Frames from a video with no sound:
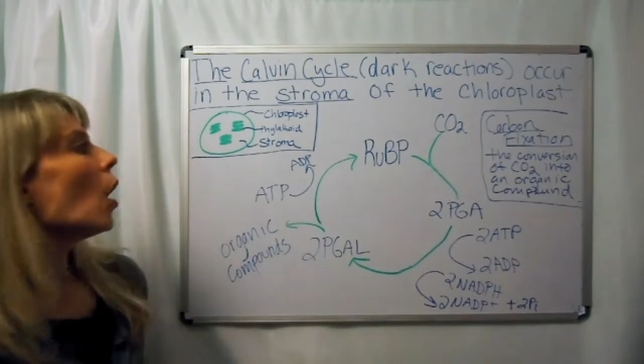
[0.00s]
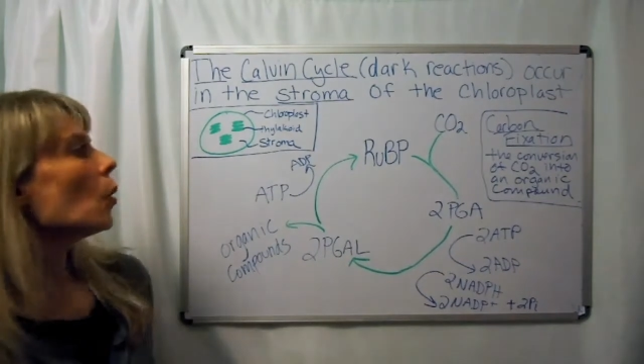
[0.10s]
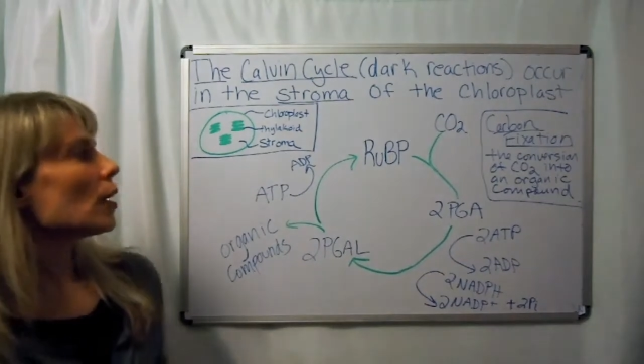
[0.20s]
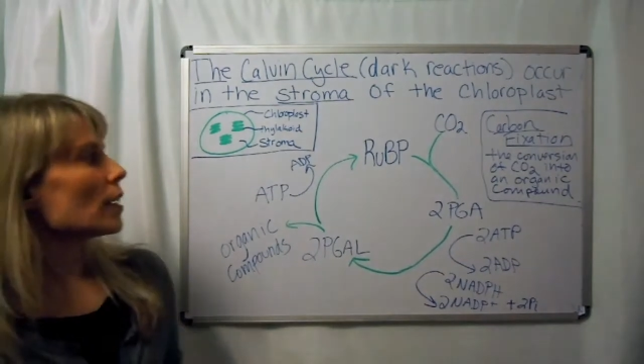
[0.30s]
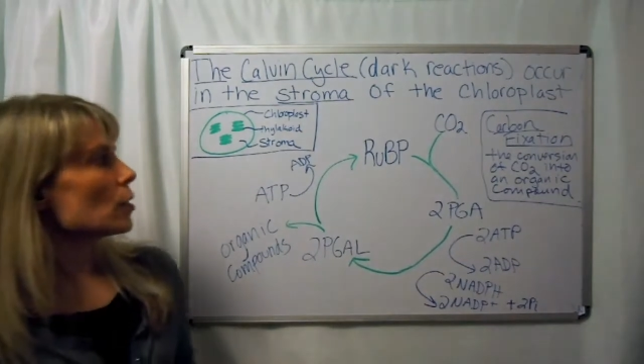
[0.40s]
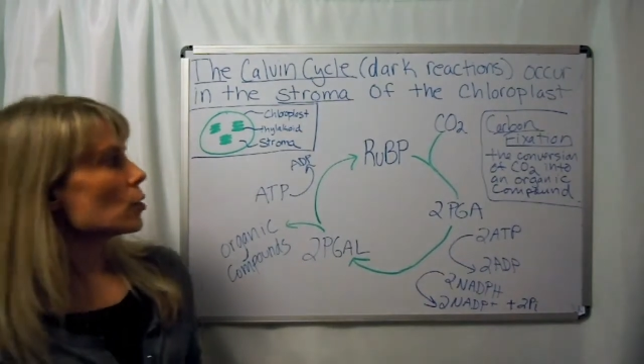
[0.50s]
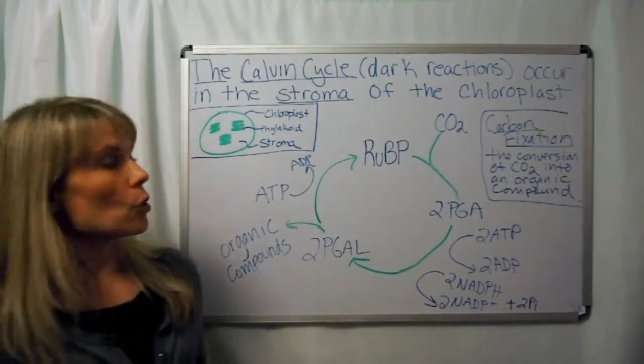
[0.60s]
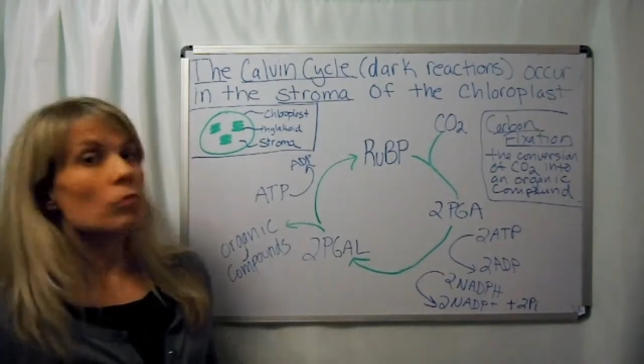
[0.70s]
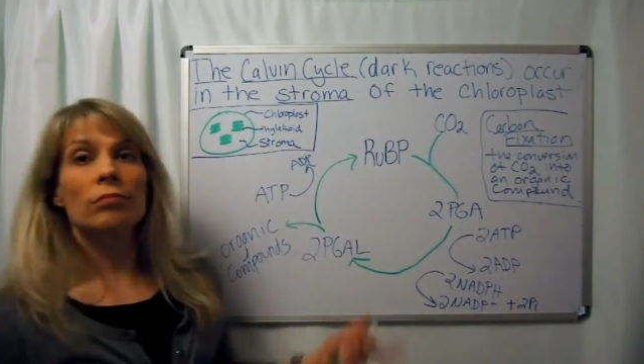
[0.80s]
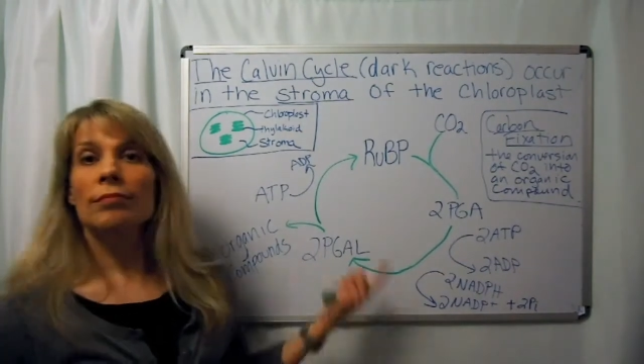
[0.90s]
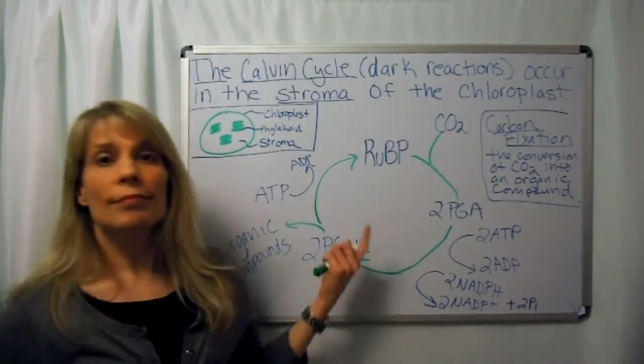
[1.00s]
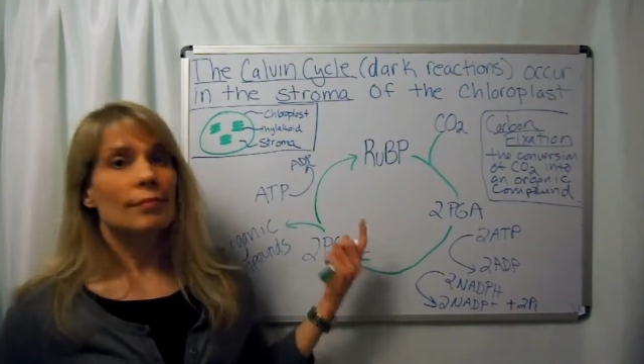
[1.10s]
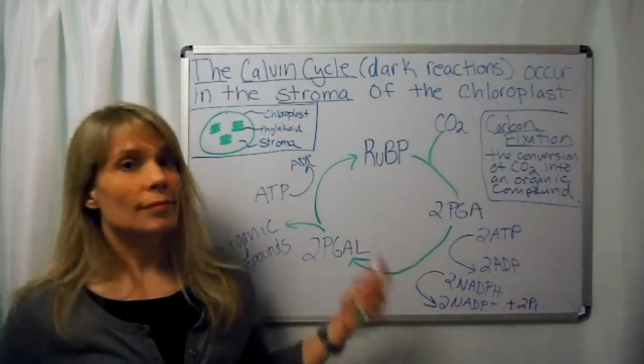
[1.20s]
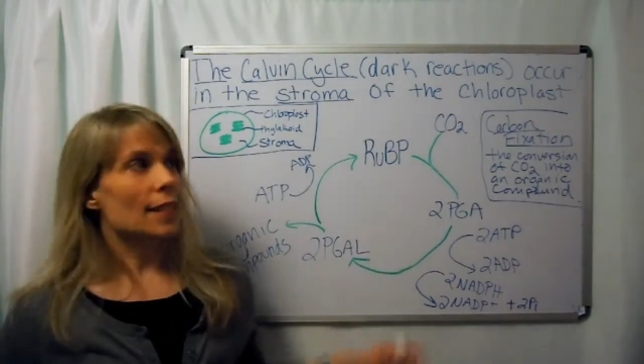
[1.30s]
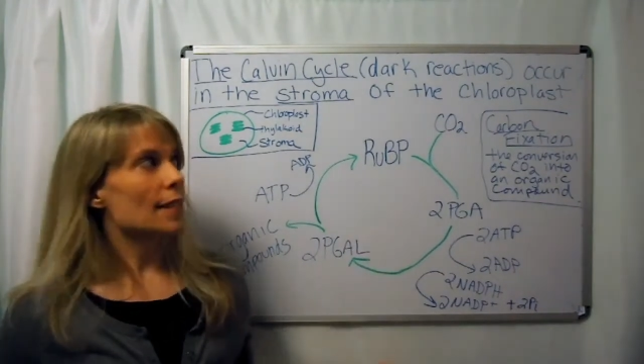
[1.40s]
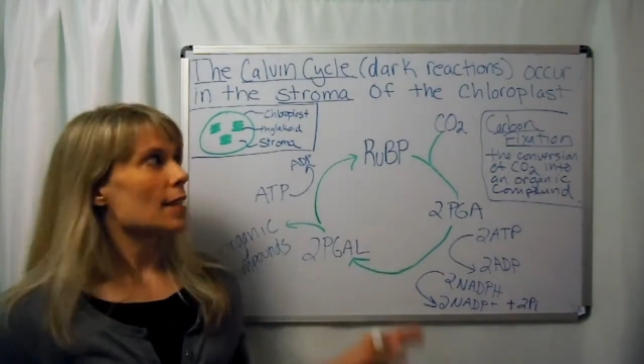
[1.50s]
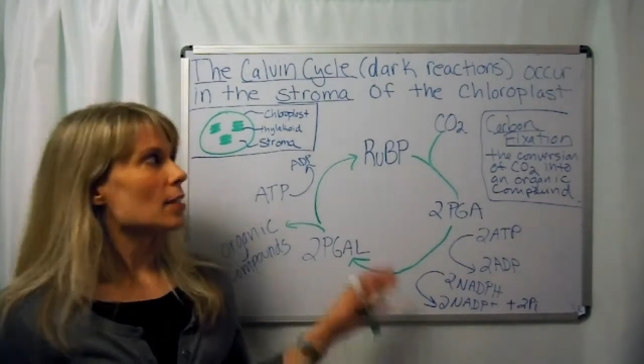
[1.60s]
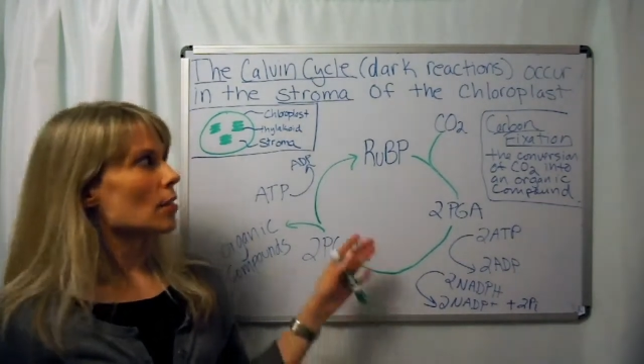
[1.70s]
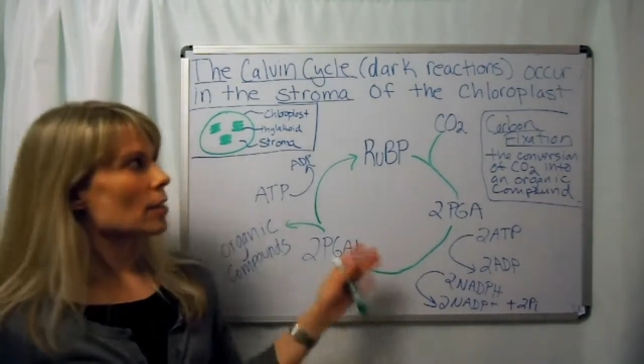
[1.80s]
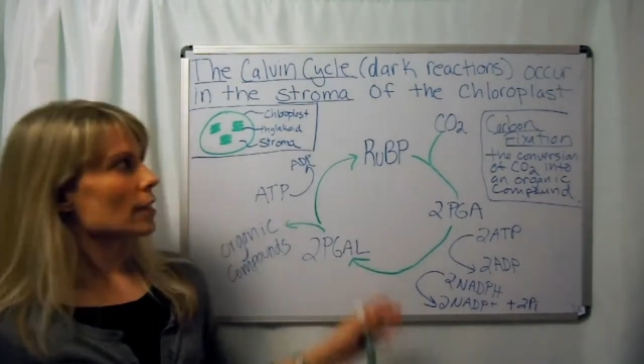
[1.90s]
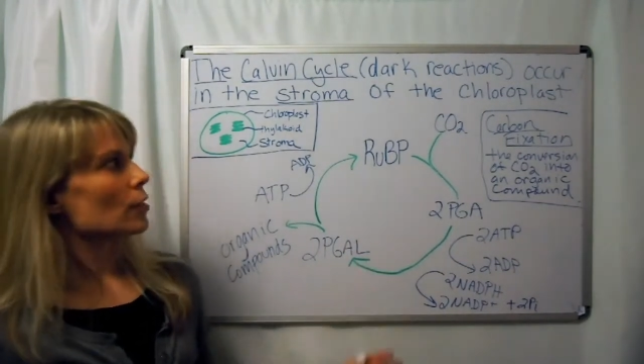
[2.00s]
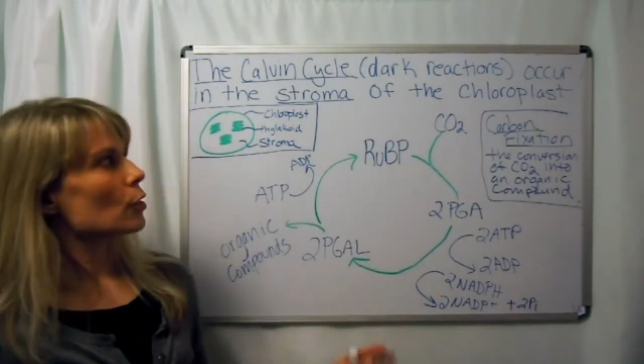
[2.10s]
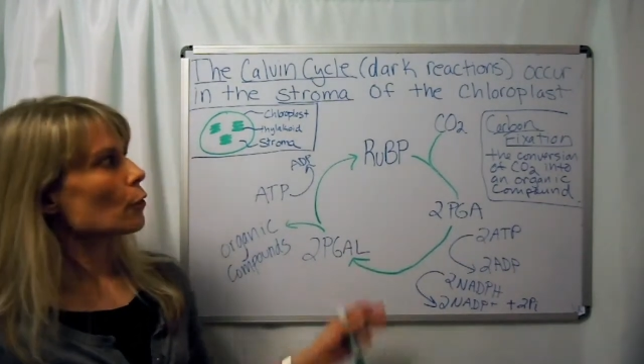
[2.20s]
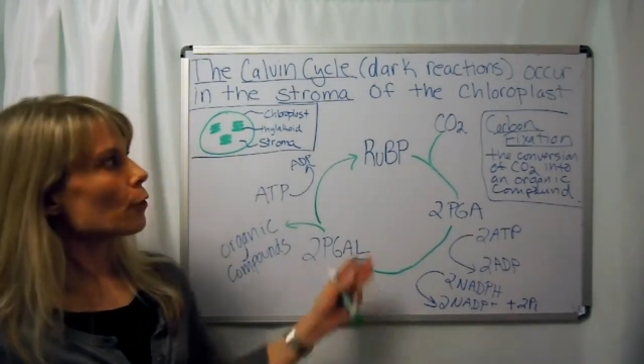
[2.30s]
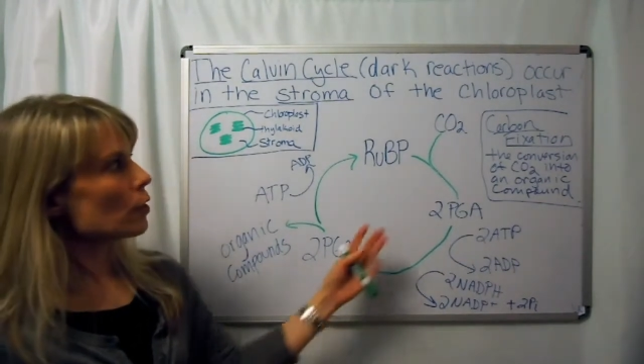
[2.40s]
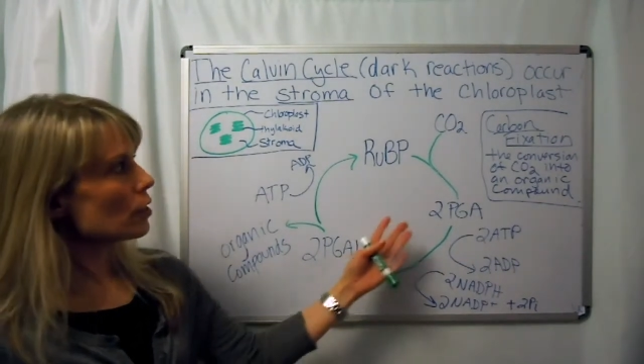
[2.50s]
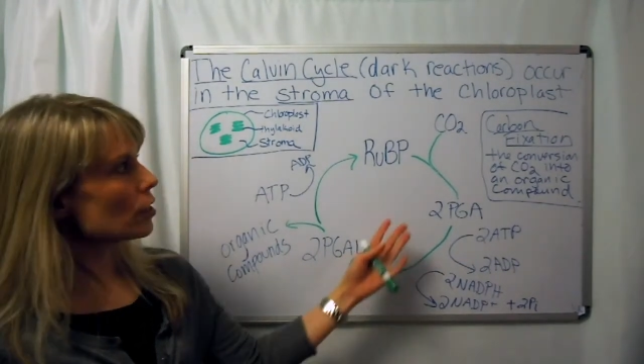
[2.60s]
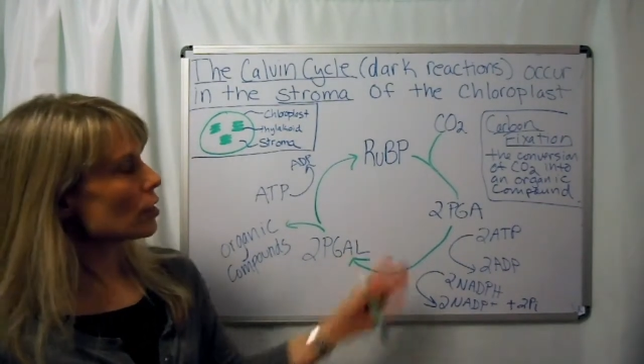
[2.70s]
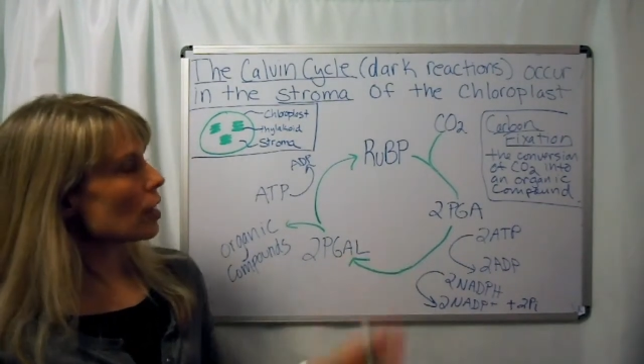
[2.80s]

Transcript: Okay, so let's get started. So first,